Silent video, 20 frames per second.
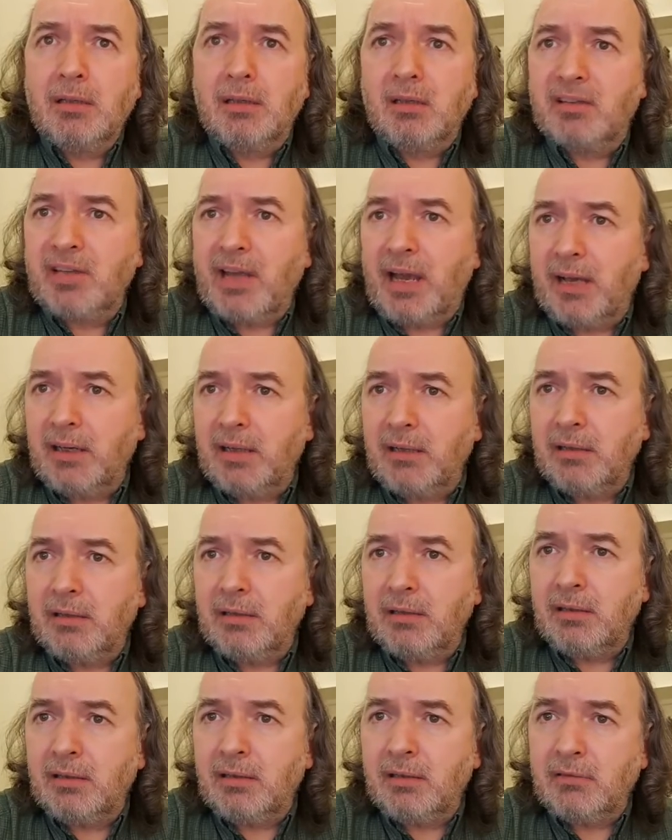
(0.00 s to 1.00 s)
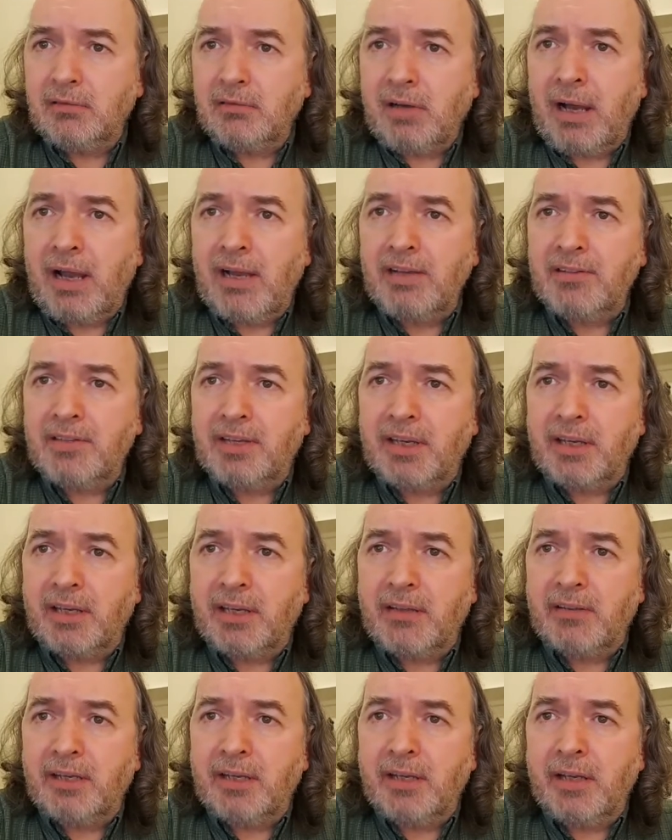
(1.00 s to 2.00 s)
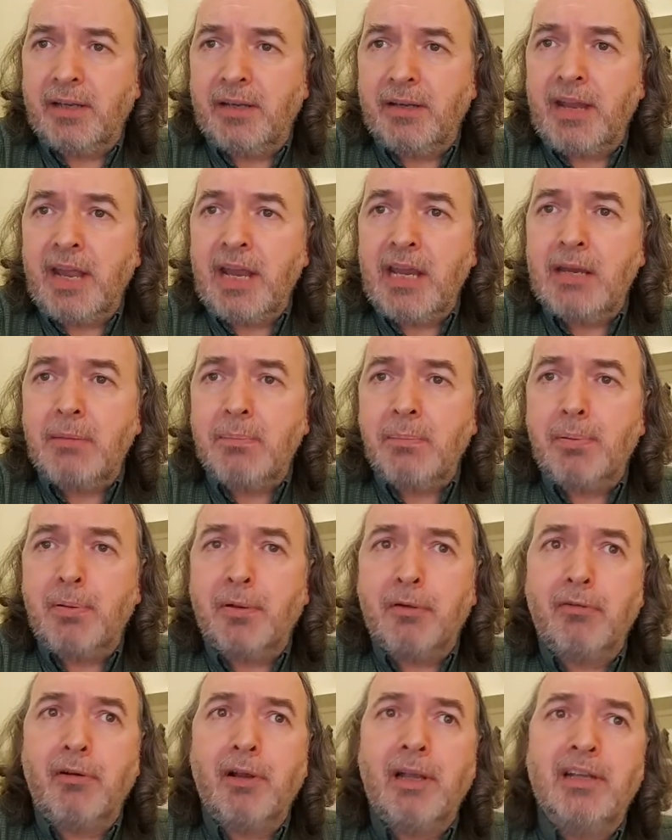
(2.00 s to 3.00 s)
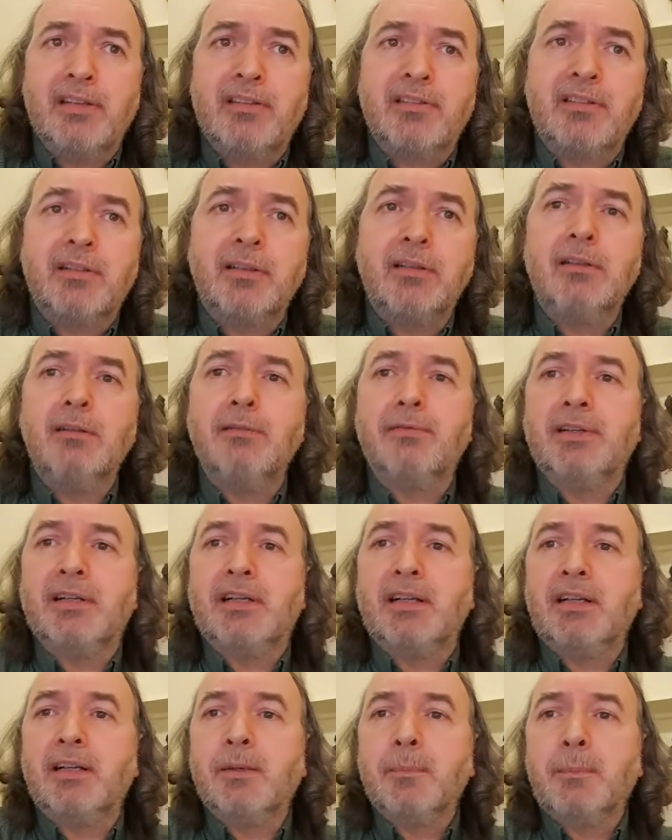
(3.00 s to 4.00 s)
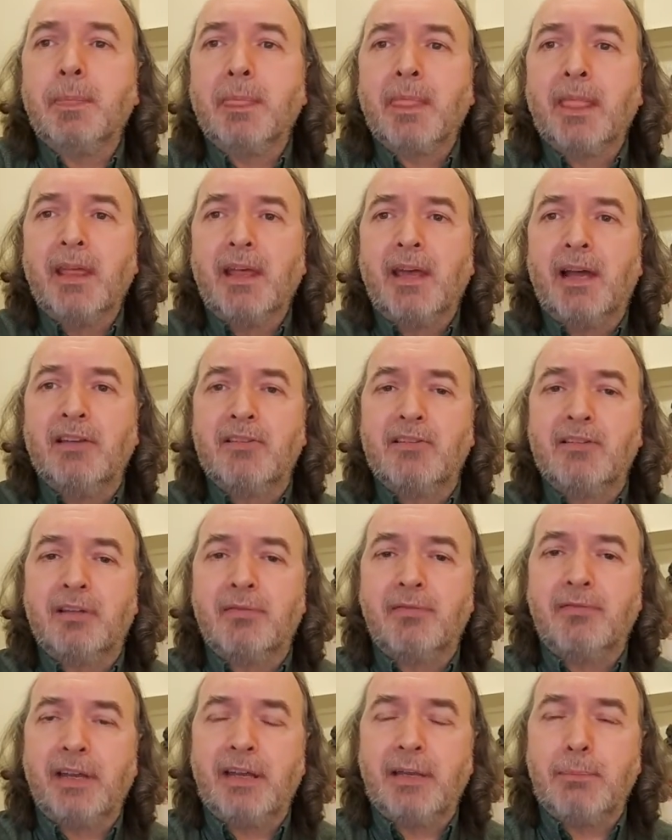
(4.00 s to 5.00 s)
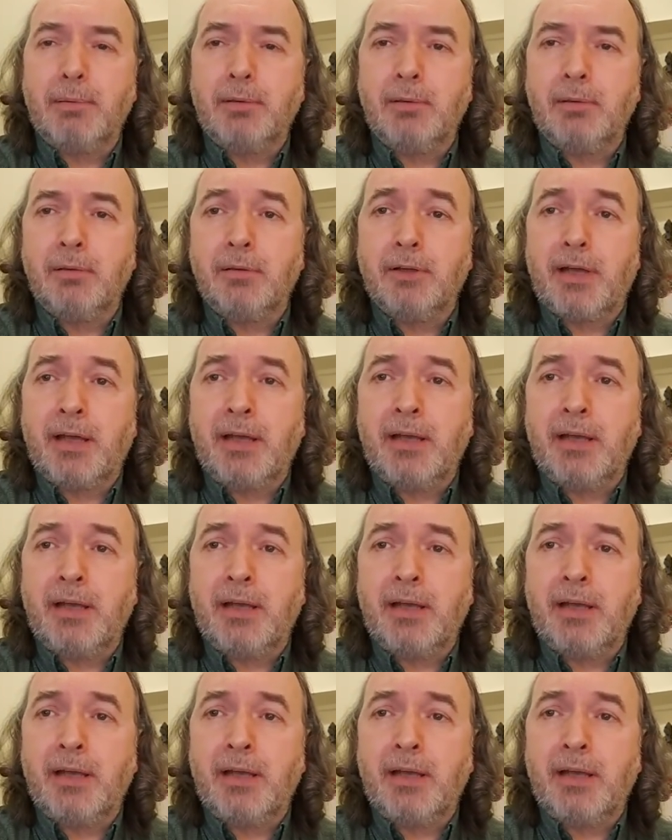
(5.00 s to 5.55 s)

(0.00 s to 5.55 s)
the tangle rising to her nape, grey-silver as the fabled